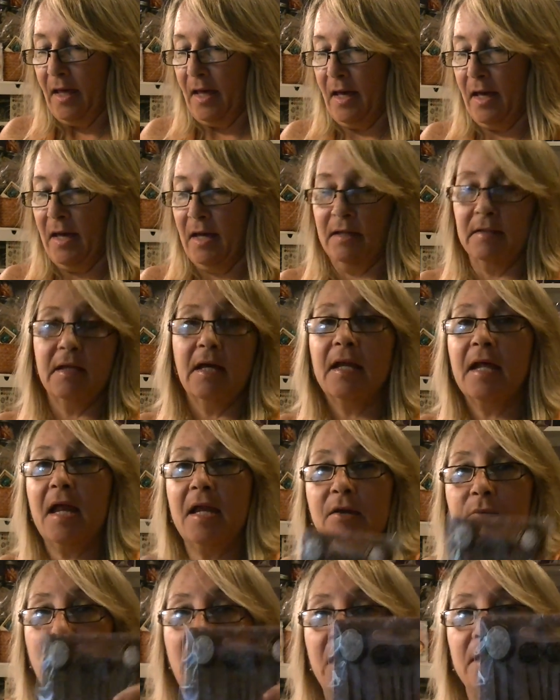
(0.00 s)
And at
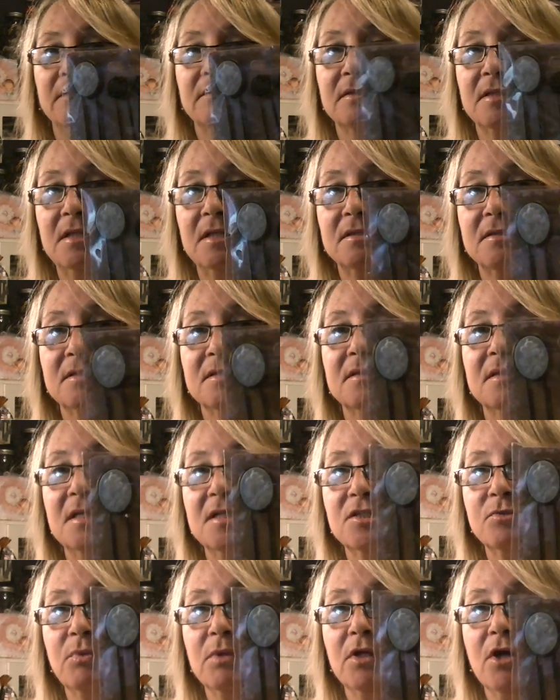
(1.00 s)
any rate,
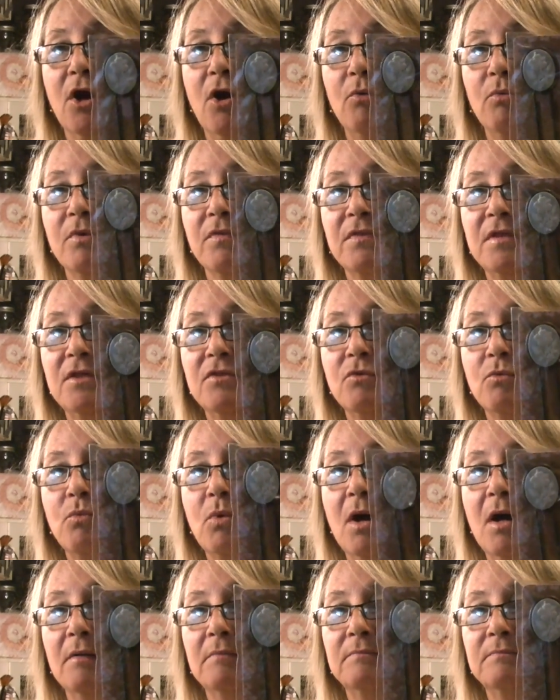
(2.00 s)
this would go with either
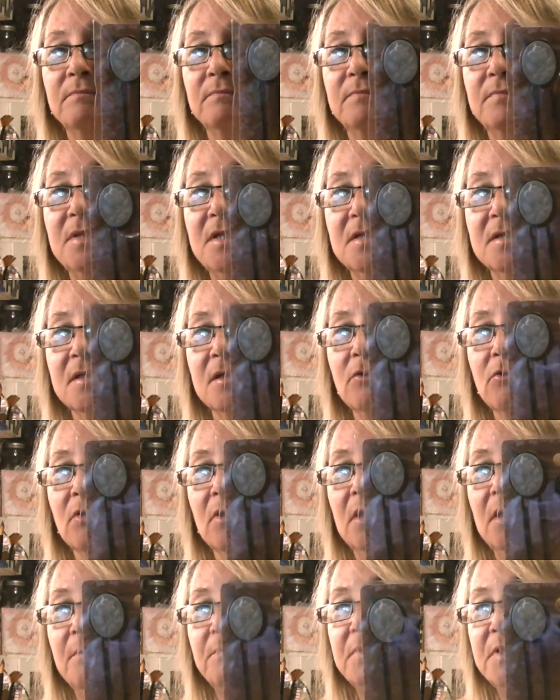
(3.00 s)
one. These little
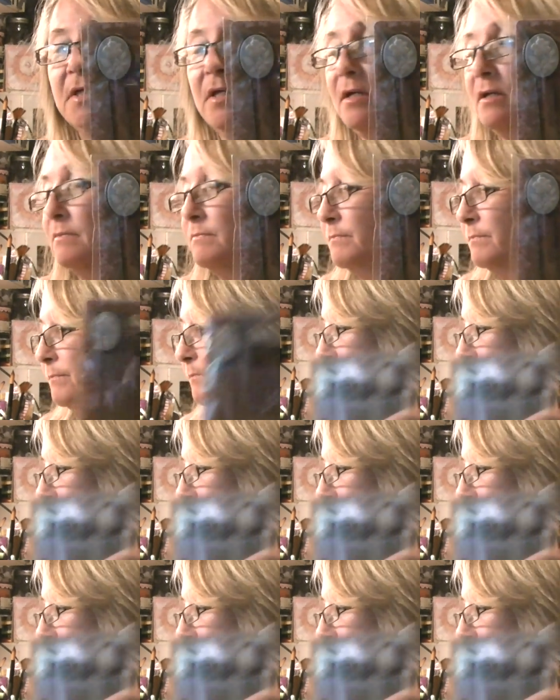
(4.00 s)
clips here.